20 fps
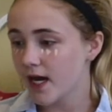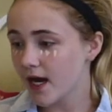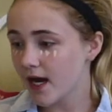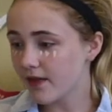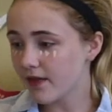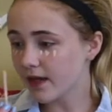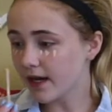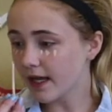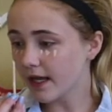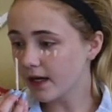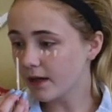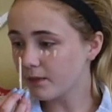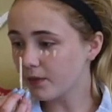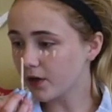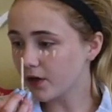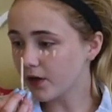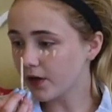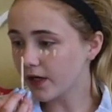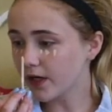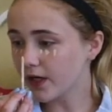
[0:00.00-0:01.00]
And then I like
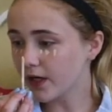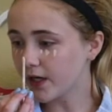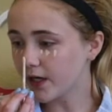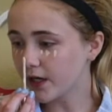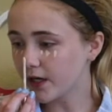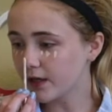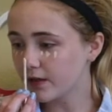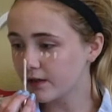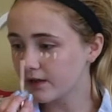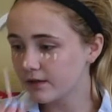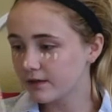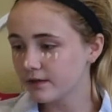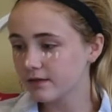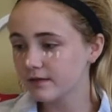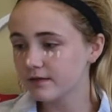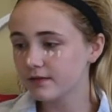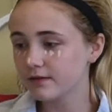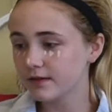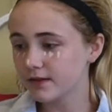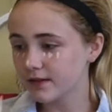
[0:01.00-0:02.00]
put it right here.
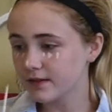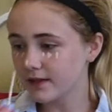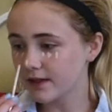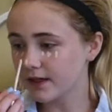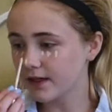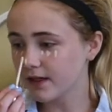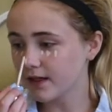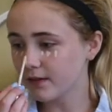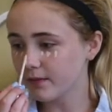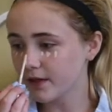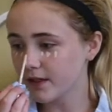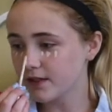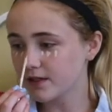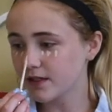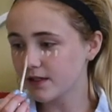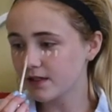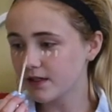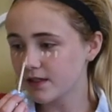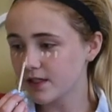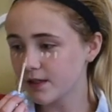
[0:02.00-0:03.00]
So like it makes
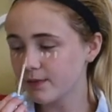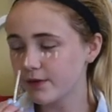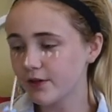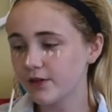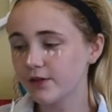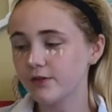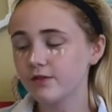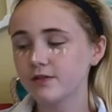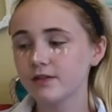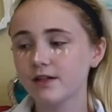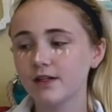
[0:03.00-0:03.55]
like the tip of your nose